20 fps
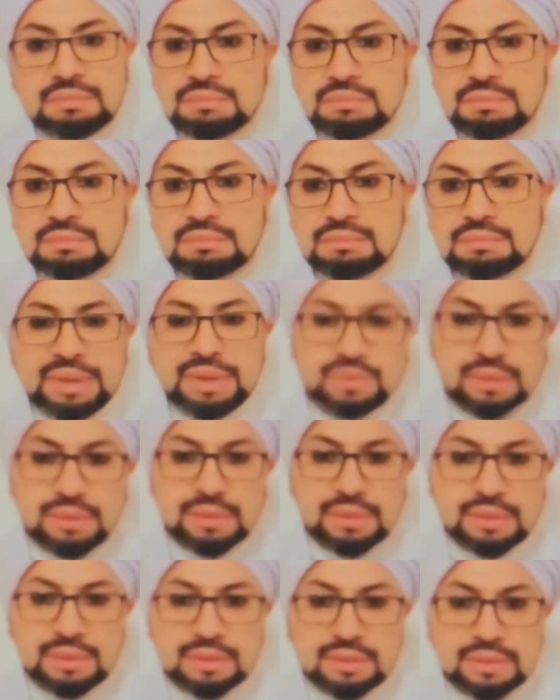I don't believe
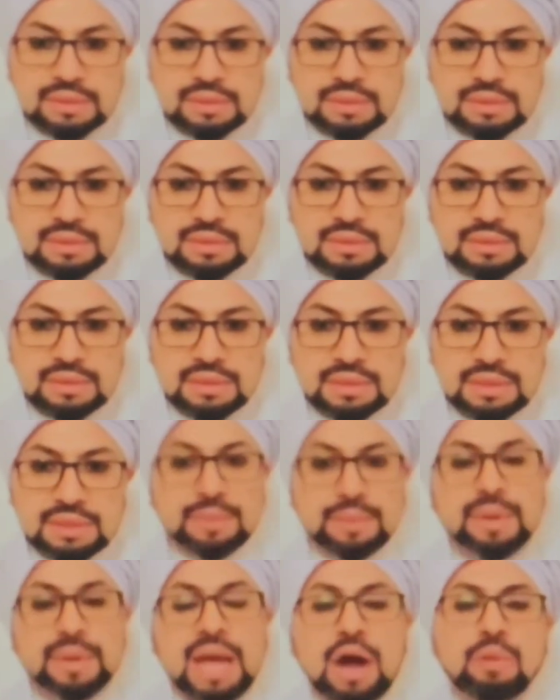he has one.
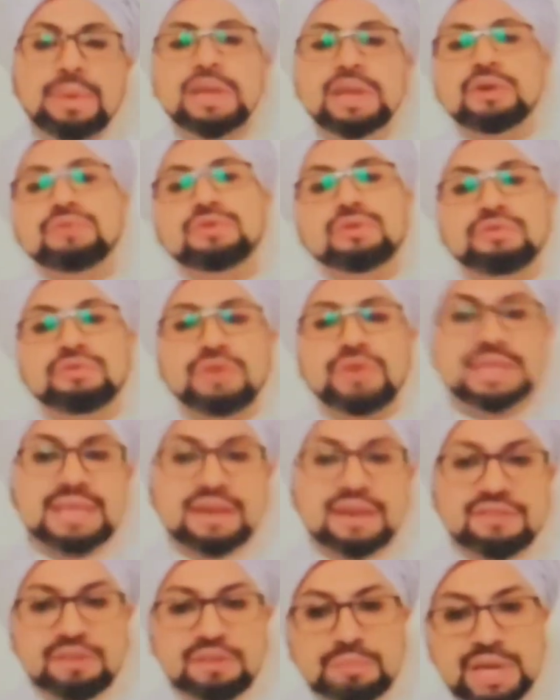Hey, how many of
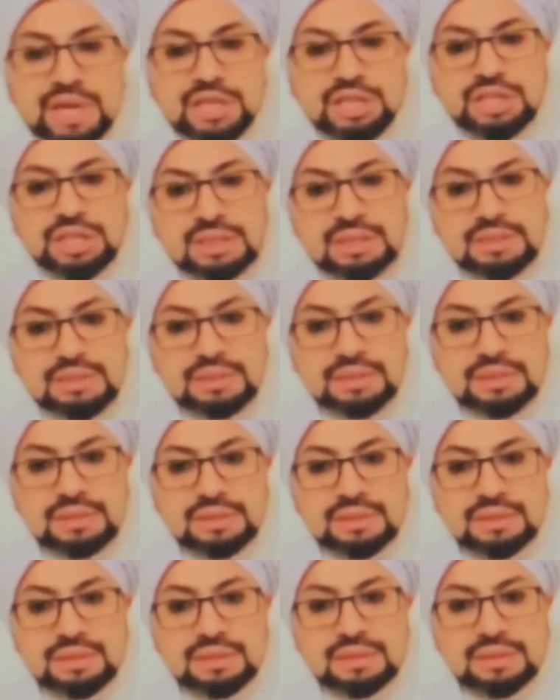your friends have PhDs?